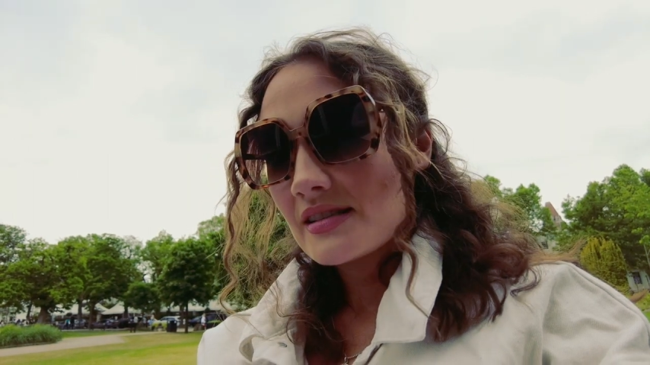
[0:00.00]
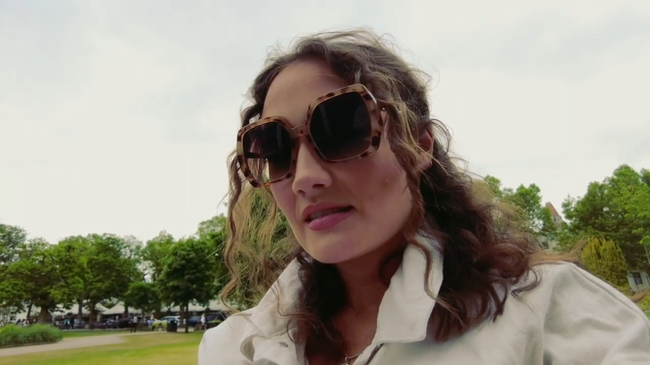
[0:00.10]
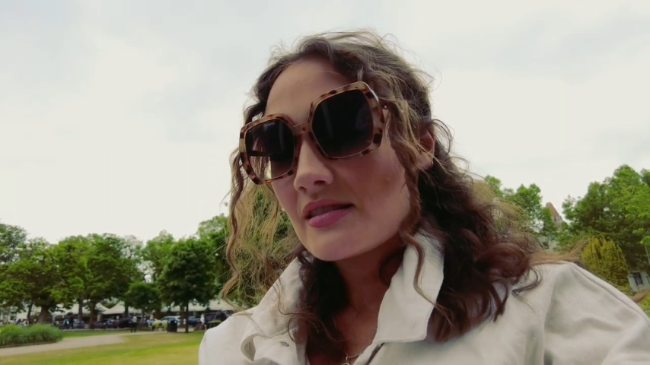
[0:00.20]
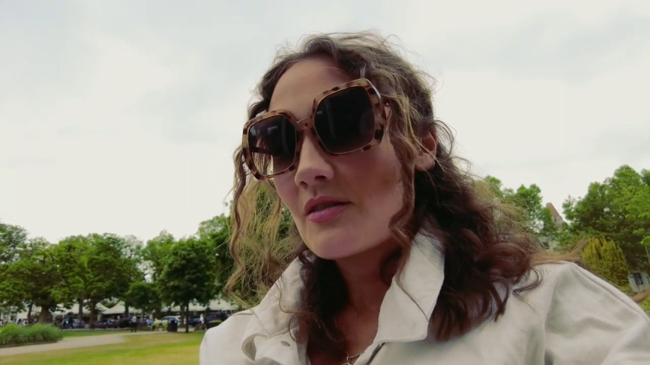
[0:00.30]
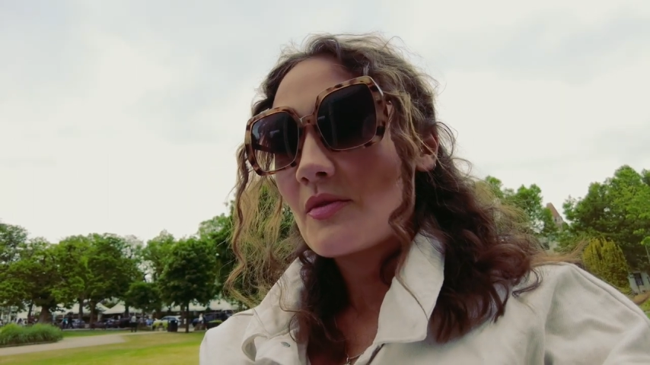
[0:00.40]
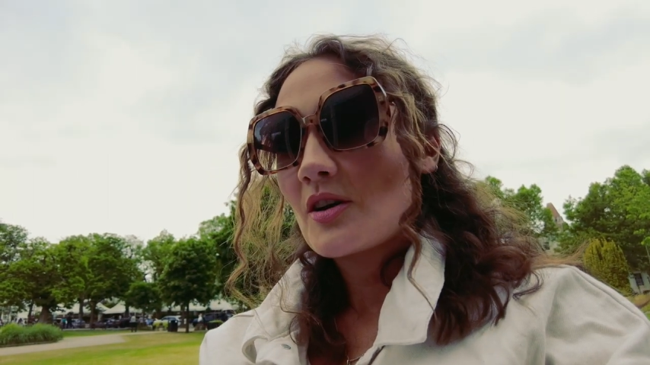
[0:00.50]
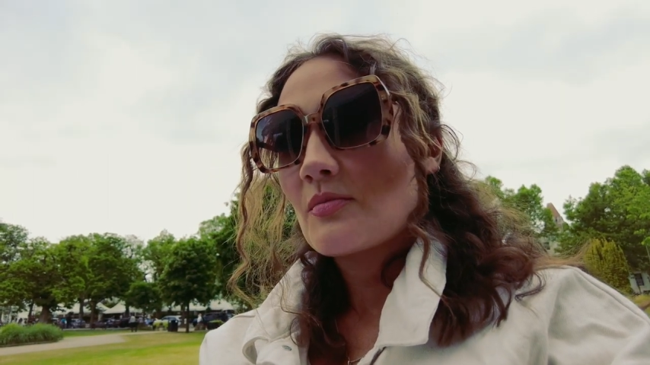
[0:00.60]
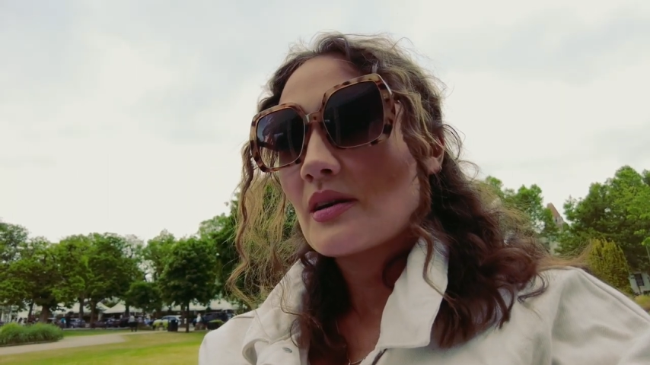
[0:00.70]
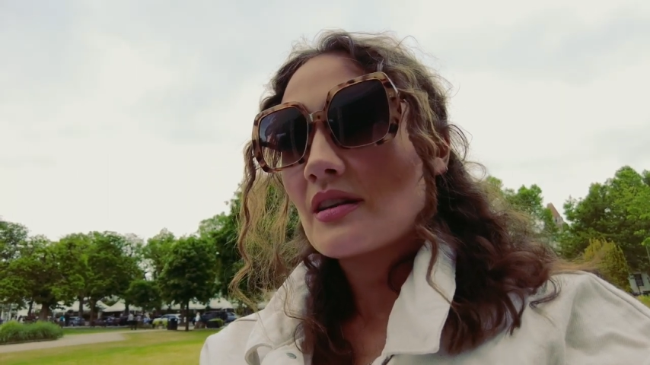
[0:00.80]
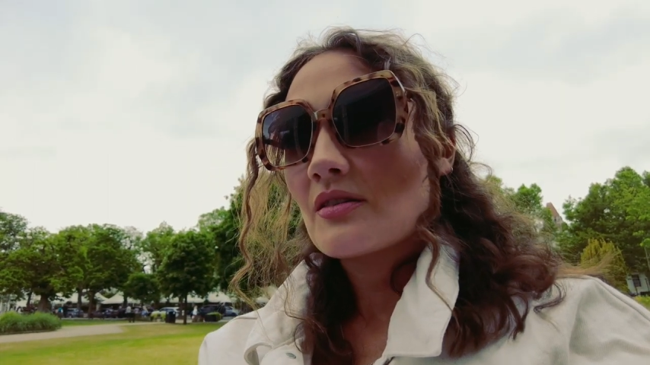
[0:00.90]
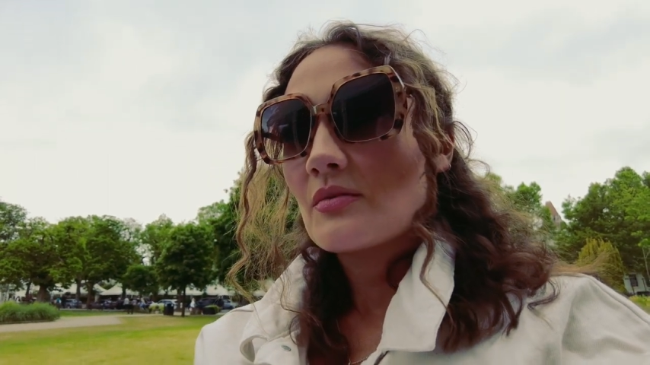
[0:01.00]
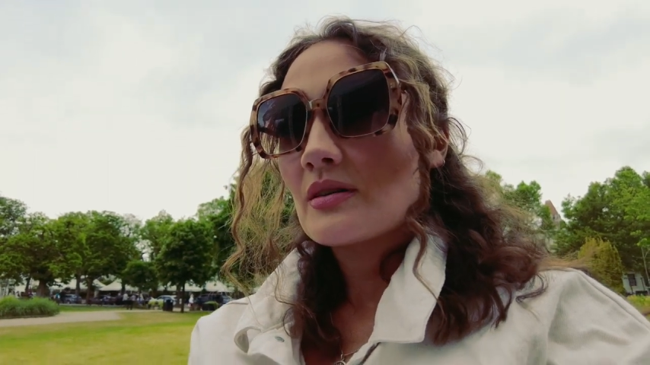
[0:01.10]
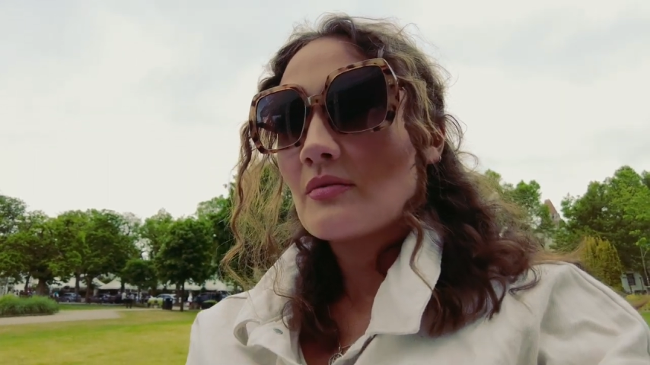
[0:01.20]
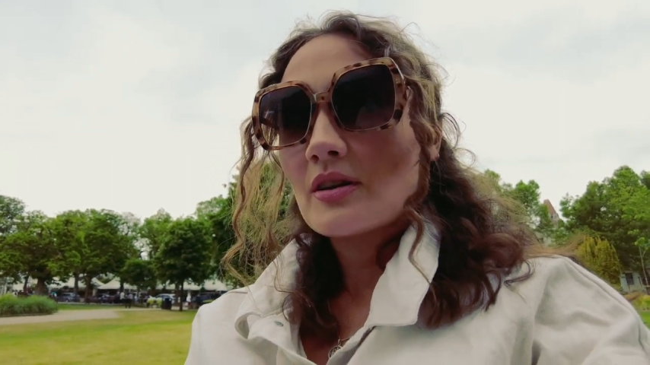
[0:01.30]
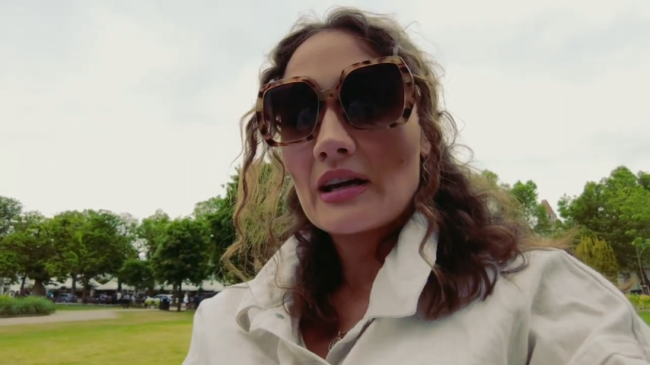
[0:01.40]
so I'm hoping that
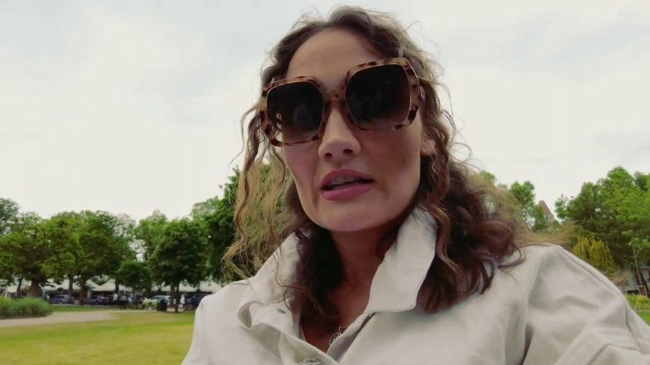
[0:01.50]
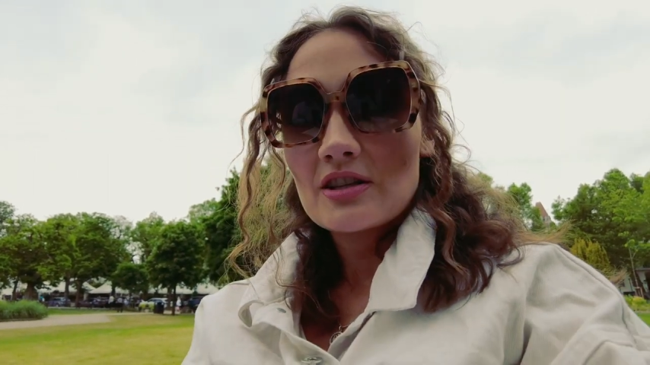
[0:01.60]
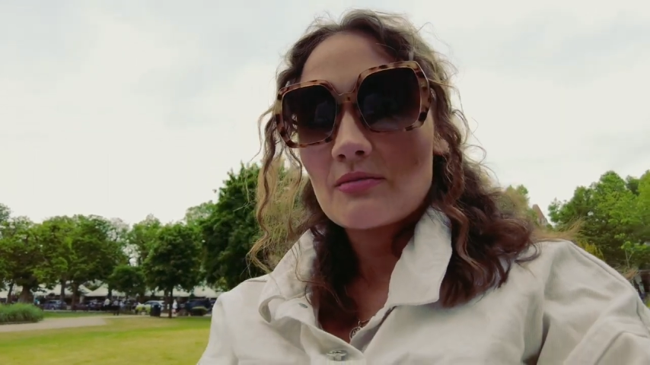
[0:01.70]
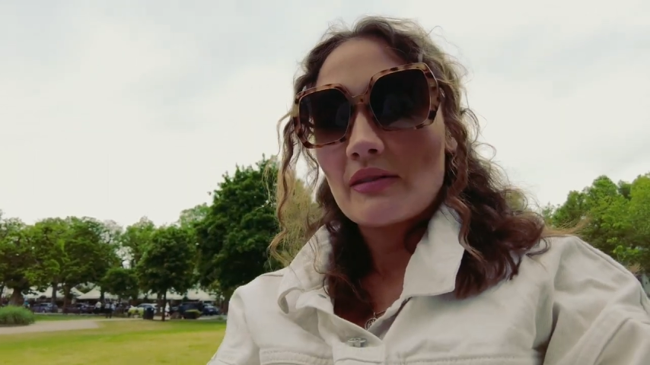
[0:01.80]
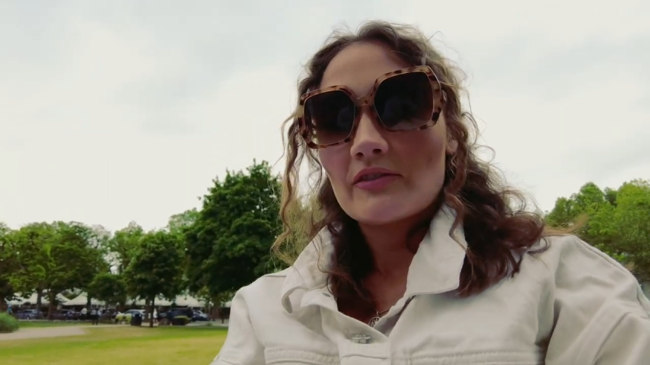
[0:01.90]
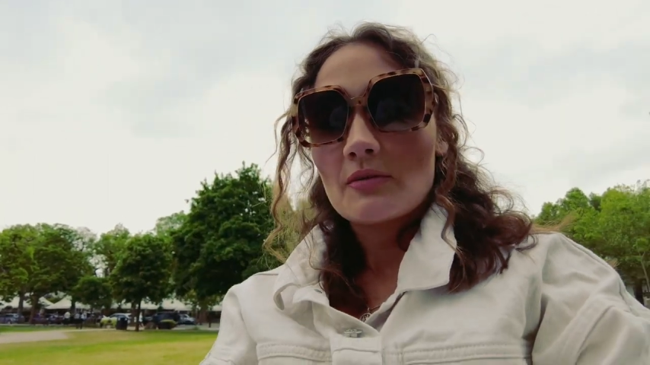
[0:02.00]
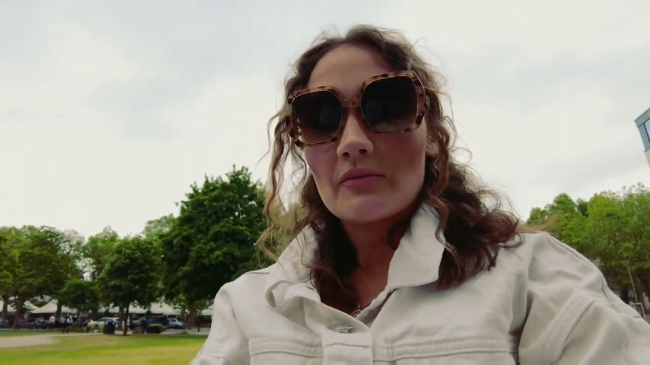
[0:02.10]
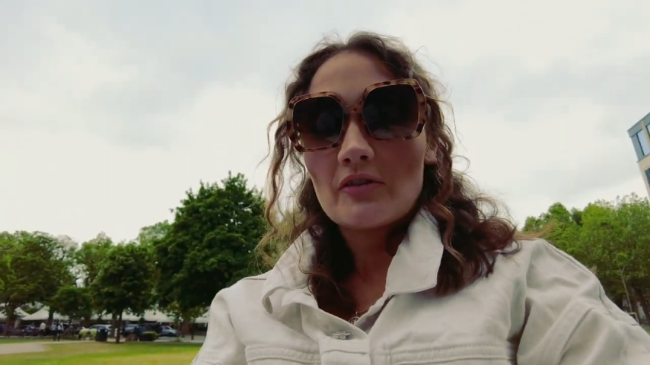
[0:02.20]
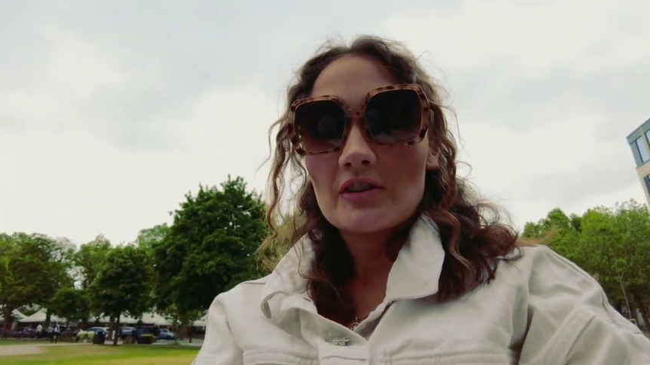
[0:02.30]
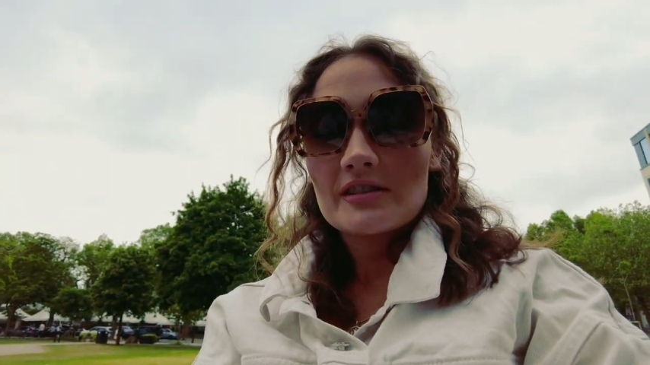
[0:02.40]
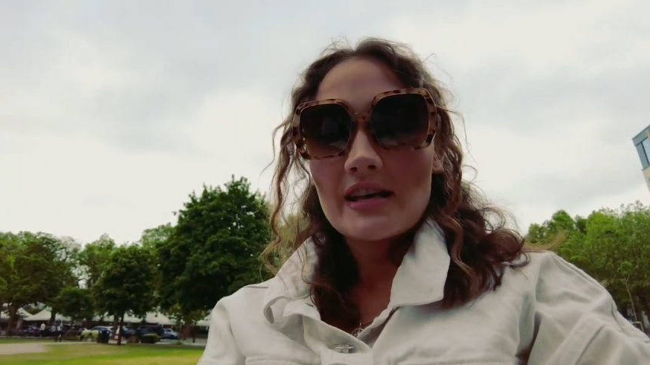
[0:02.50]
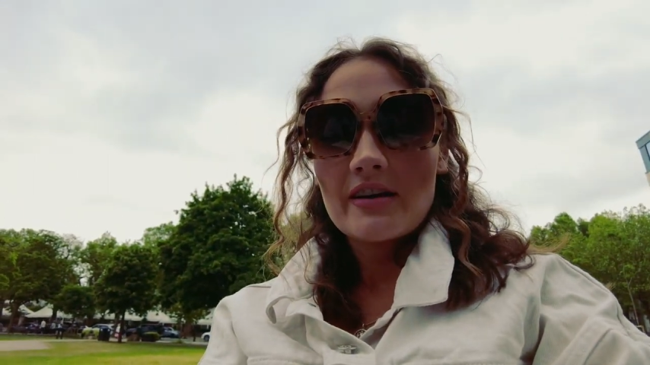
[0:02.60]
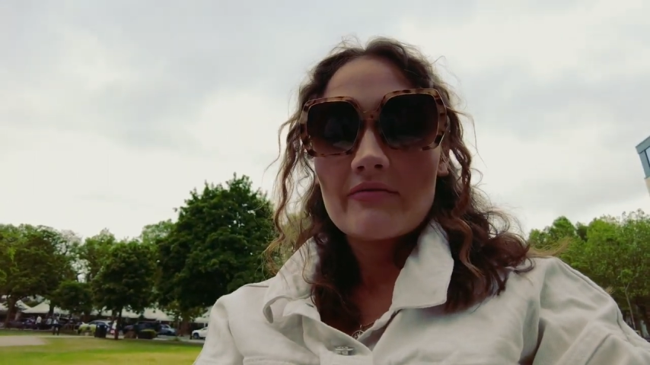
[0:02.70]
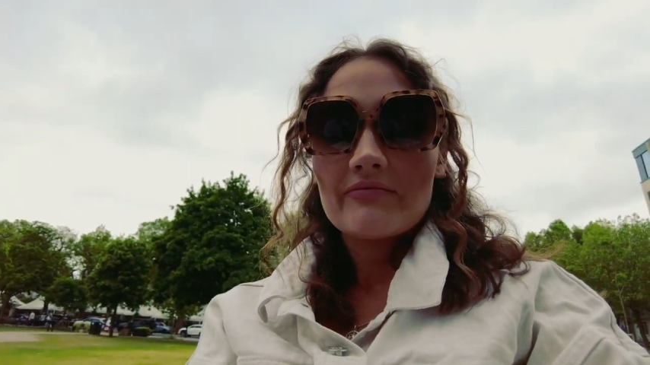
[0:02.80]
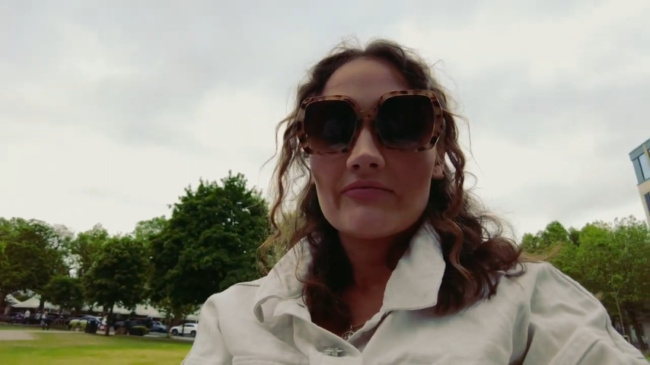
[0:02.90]
Will won't get too beffed up before he does that.